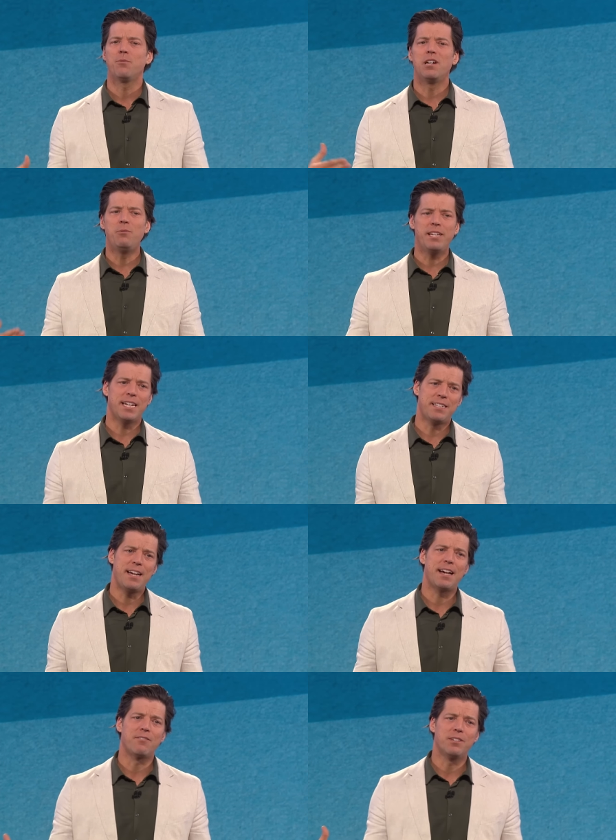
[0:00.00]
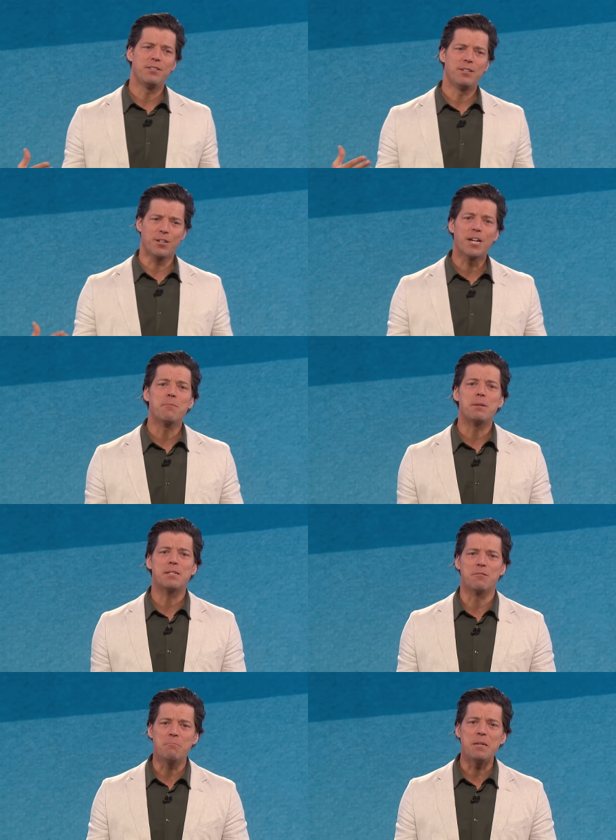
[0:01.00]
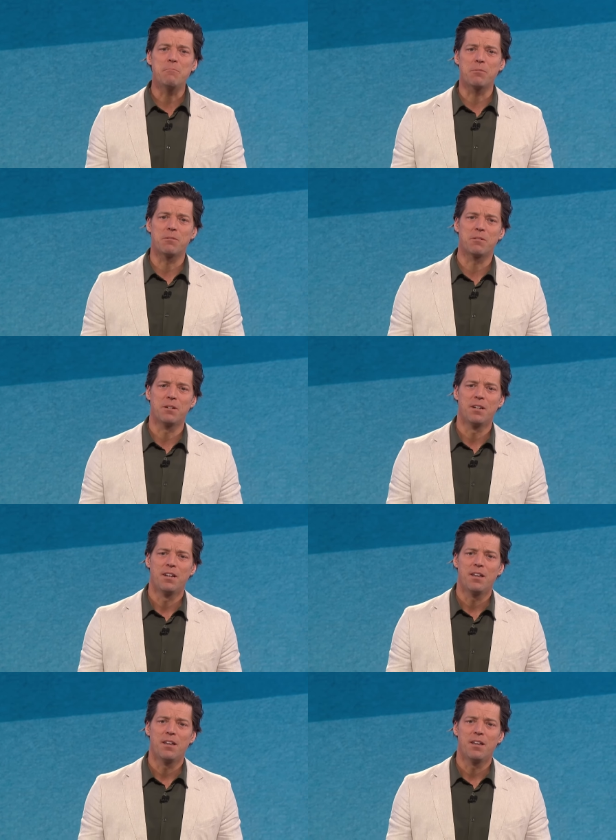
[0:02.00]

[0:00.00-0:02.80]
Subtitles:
When we get to heaven, there are going to be some people